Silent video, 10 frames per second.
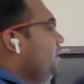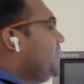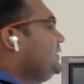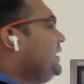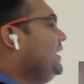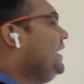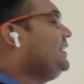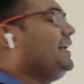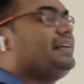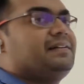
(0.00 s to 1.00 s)
You can say
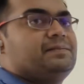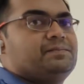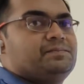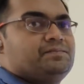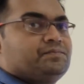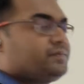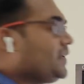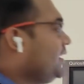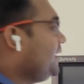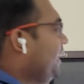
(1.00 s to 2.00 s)
like that.
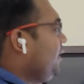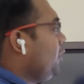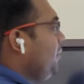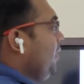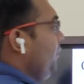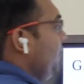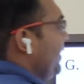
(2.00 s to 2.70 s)
Then glomerular